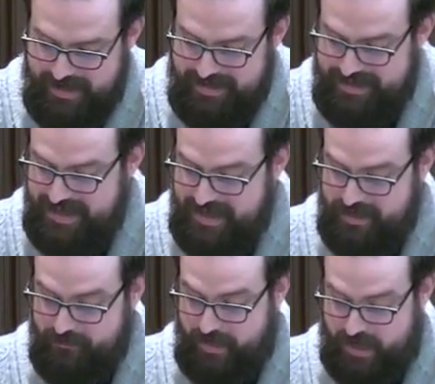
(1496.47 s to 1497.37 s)
did in
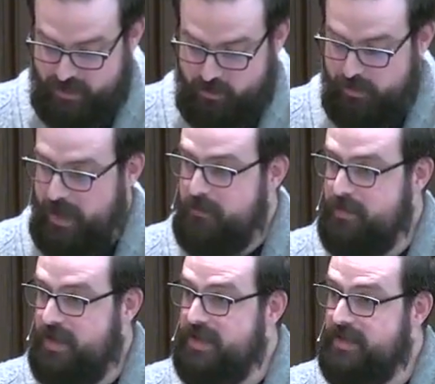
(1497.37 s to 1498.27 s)
fact create
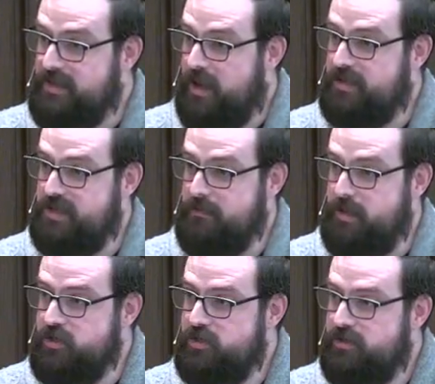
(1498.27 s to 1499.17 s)
me in God's
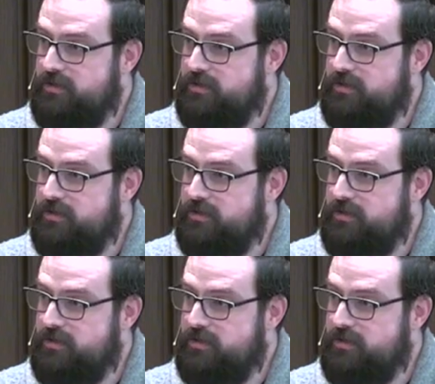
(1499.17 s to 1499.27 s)
image